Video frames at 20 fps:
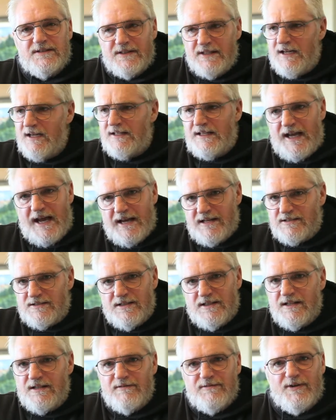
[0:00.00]
The
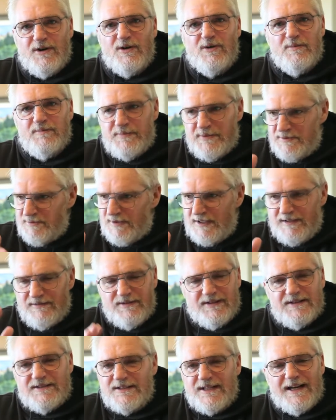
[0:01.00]
Audacity of Hope and whatever
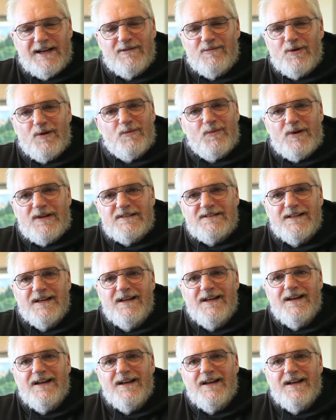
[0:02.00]
the second one was,